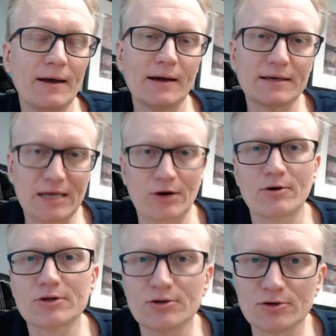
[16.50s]

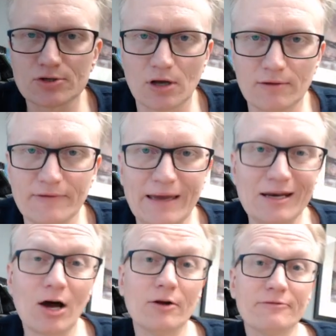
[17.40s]
characters, all that.
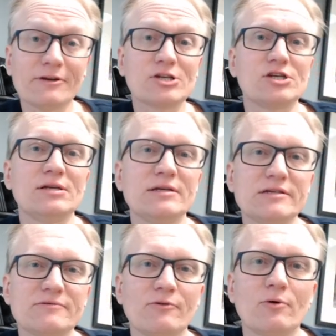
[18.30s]
Nonfiction is
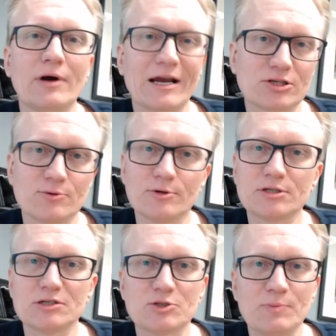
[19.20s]
for
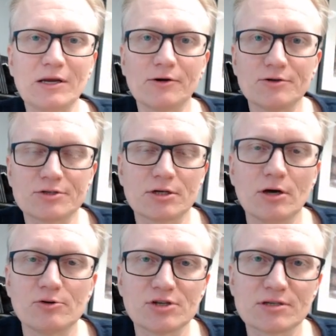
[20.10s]
experts, speakers,
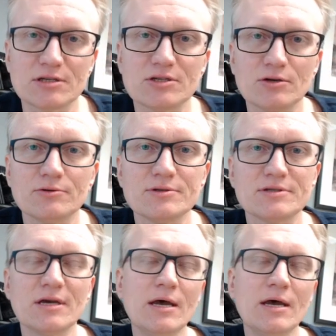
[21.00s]
coaches, consultants,